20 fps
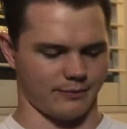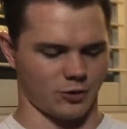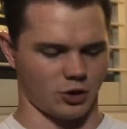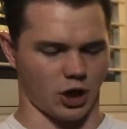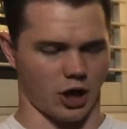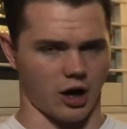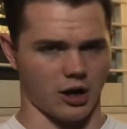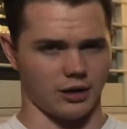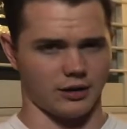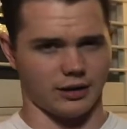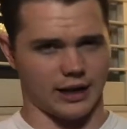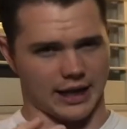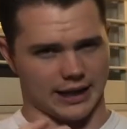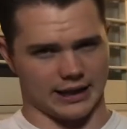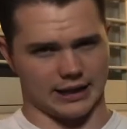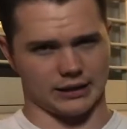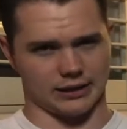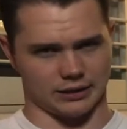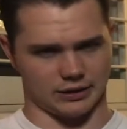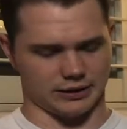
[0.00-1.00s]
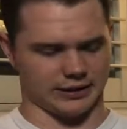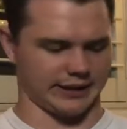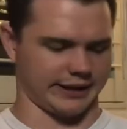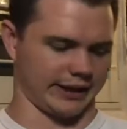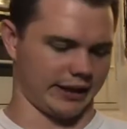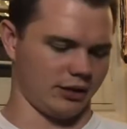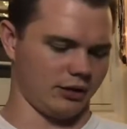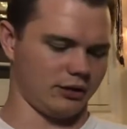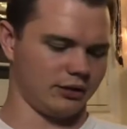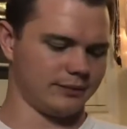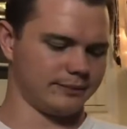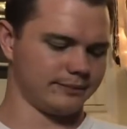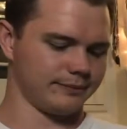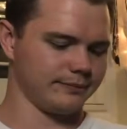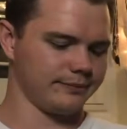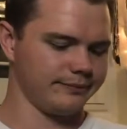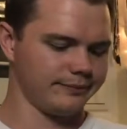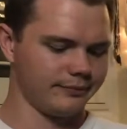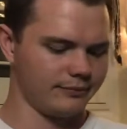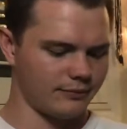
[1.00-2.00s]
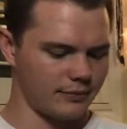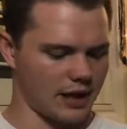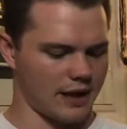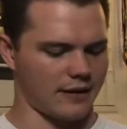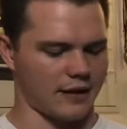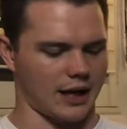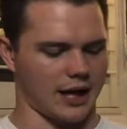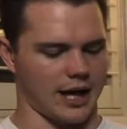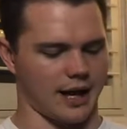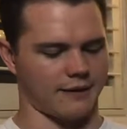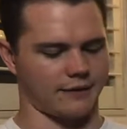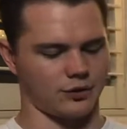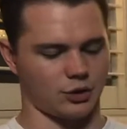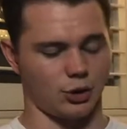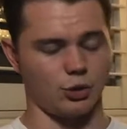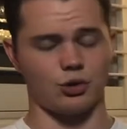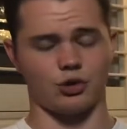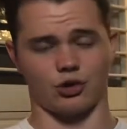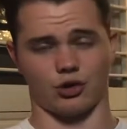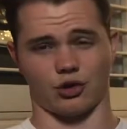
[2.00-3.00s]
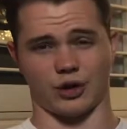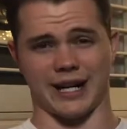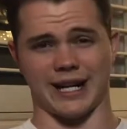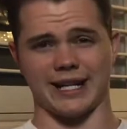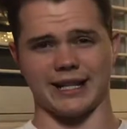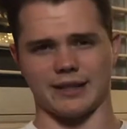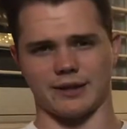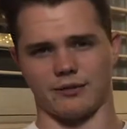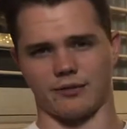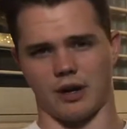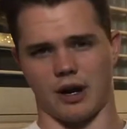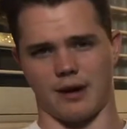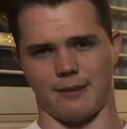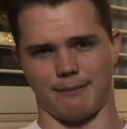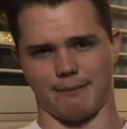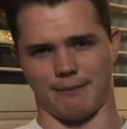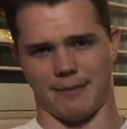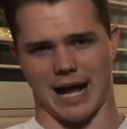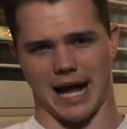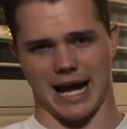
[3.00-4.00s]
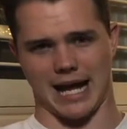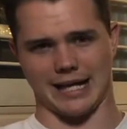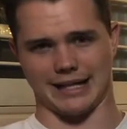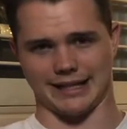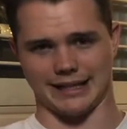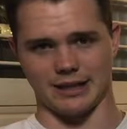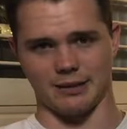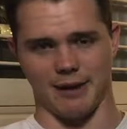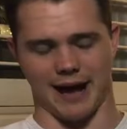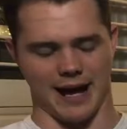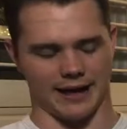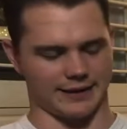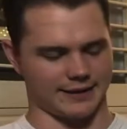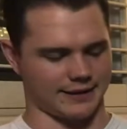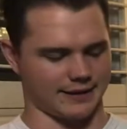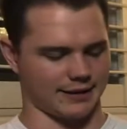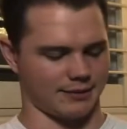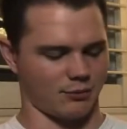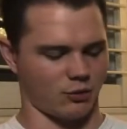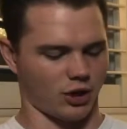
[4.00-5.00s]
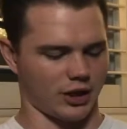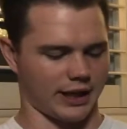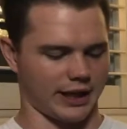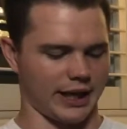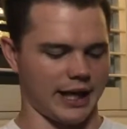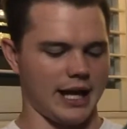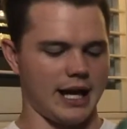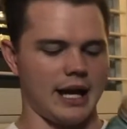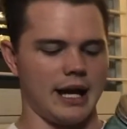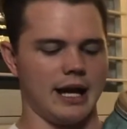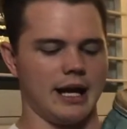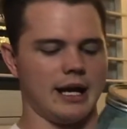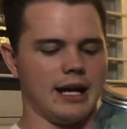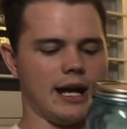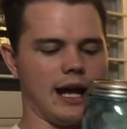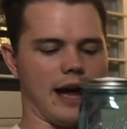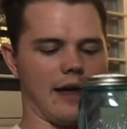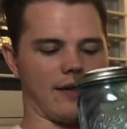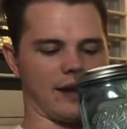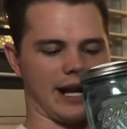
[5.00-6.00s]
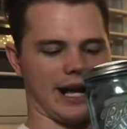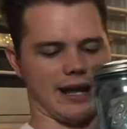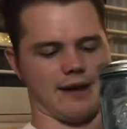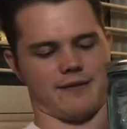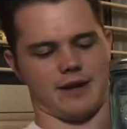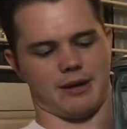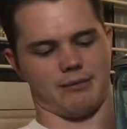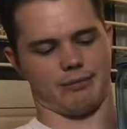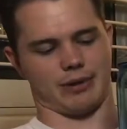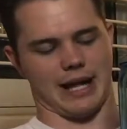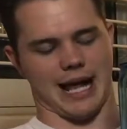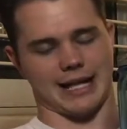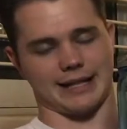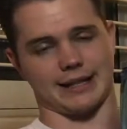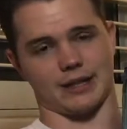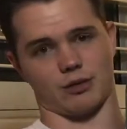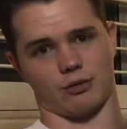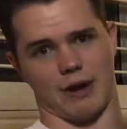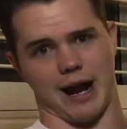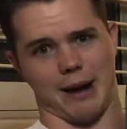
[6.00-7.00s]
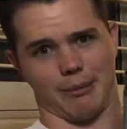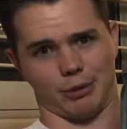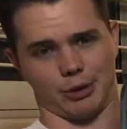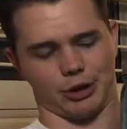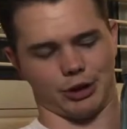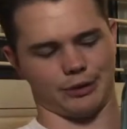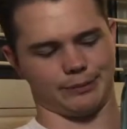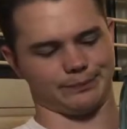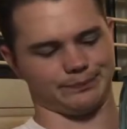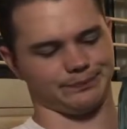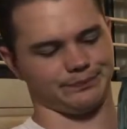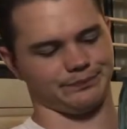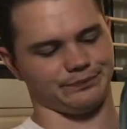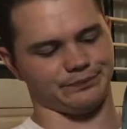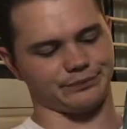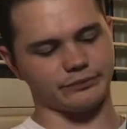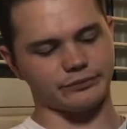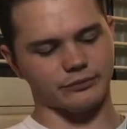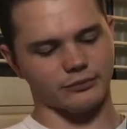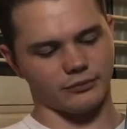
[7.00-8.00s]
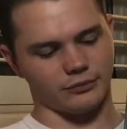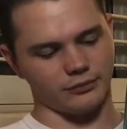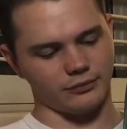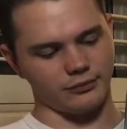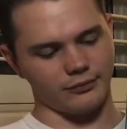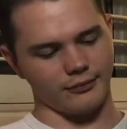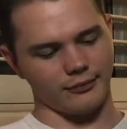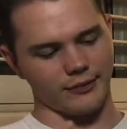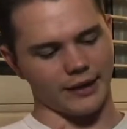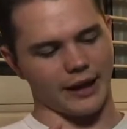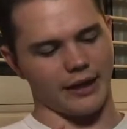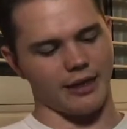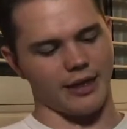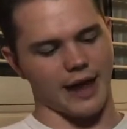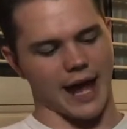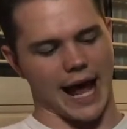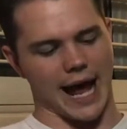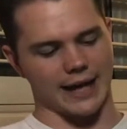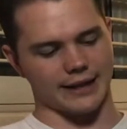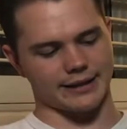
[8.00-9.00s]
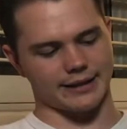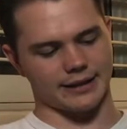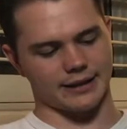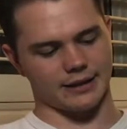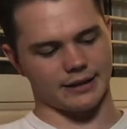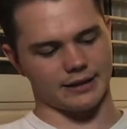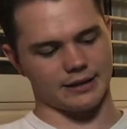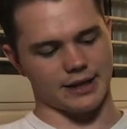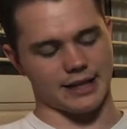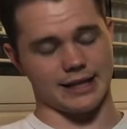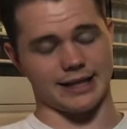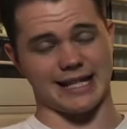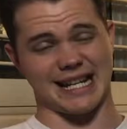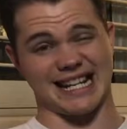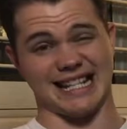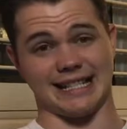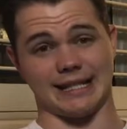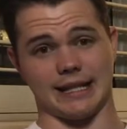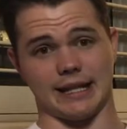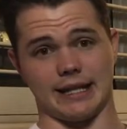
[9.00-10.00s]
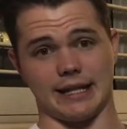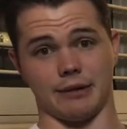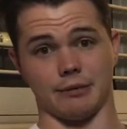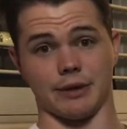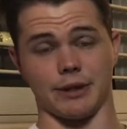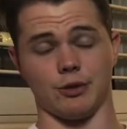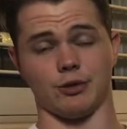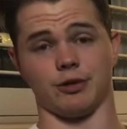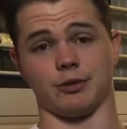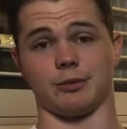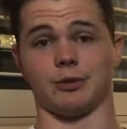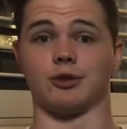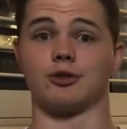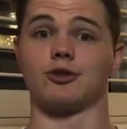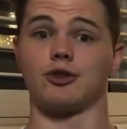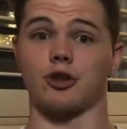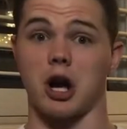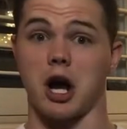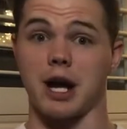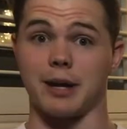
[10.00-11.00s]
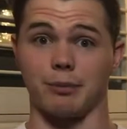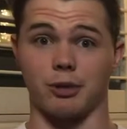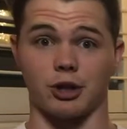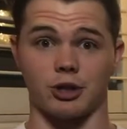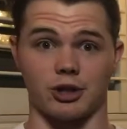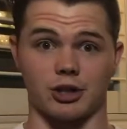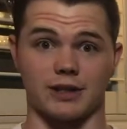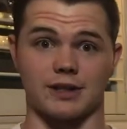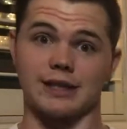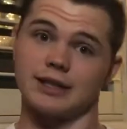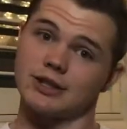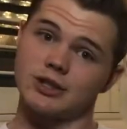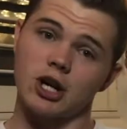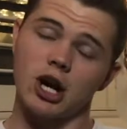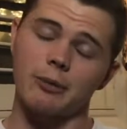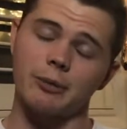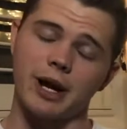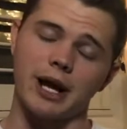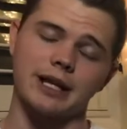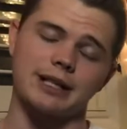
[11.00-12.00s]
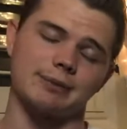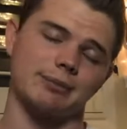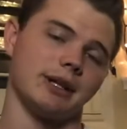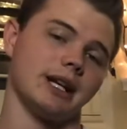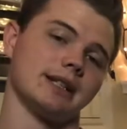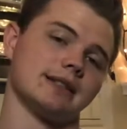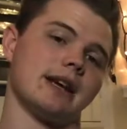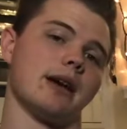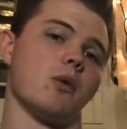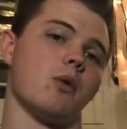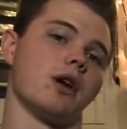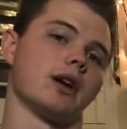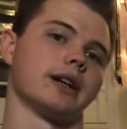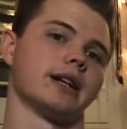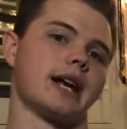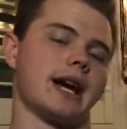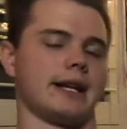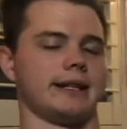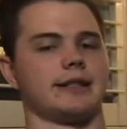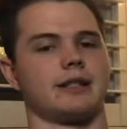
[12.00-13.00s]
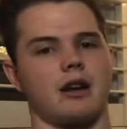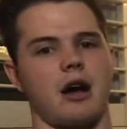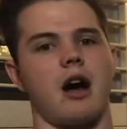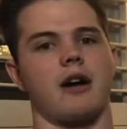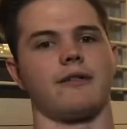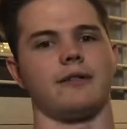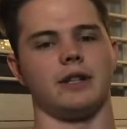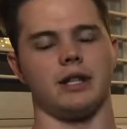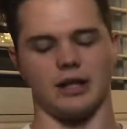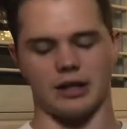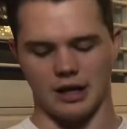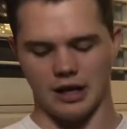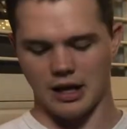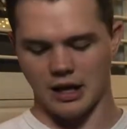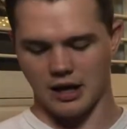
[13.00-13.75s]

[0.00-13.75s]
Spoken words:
jar, like the little seal, and then I have 2 strings from my tea bags this morning, and then I have a plastic wrapper that contained the reusable straw I purchased at Starbucks because I wanted iced coffee.